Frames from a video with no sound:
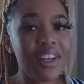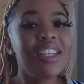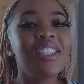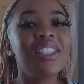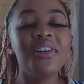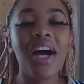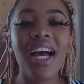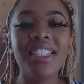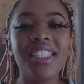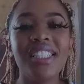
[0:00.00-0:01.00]
So I
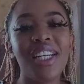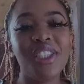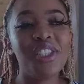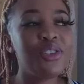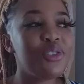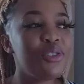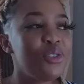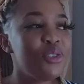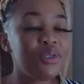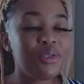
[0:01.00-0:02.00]
decided to
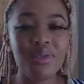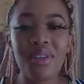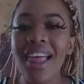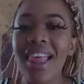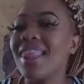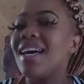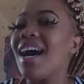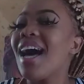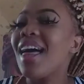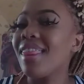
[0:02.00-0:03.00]
do the
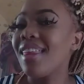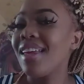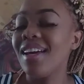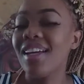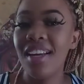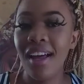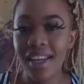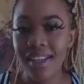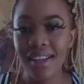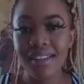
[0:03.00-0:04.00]
other
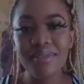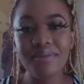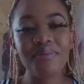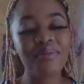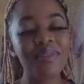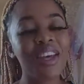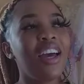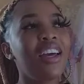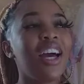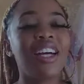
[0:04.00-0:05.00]
Naledi.
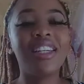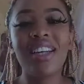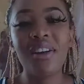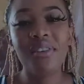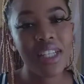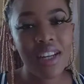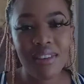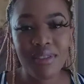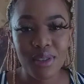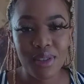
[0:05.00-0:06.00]
Yeah, because I really love
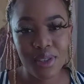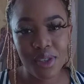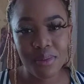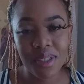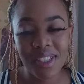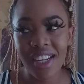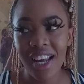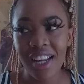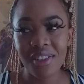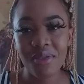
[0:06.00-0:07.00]
those YouTubers and I
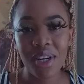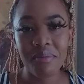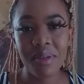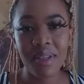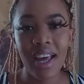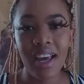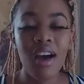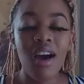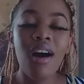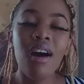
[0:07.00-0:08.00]
didn't want to be like,
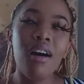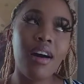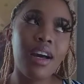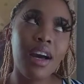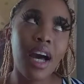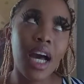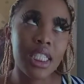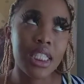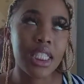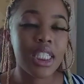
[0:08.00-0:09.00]
oh guys,
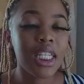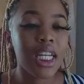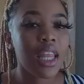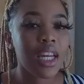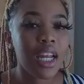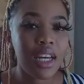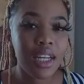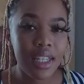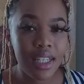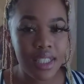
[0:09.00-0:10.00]
it's another
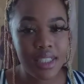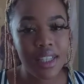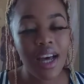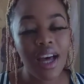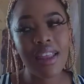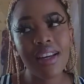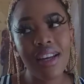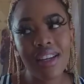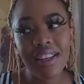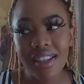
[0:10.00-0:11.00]
Naledi, it's the other
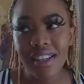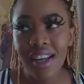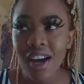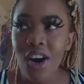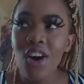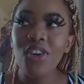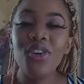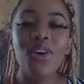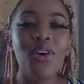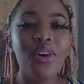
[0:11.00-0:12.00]
Naledi. Oh
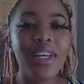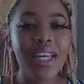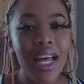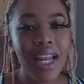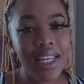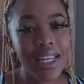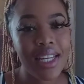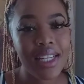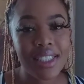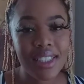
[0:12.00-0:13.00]
no, get
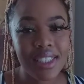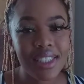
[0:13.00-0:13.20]
Naledi.